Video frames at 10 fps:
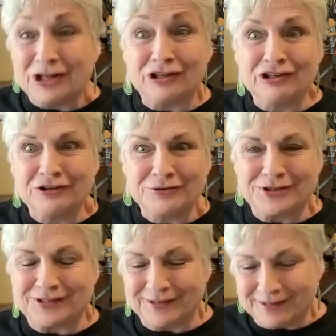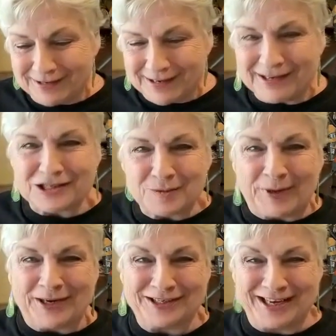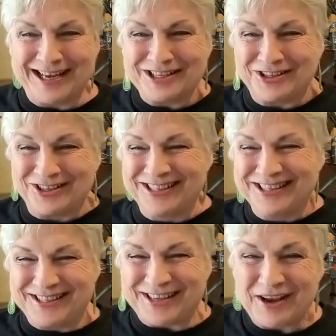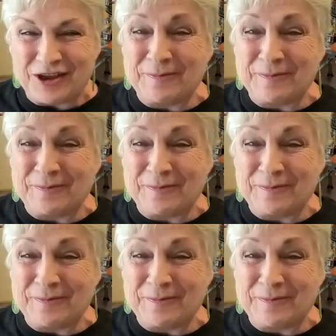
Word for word: lucid expectations.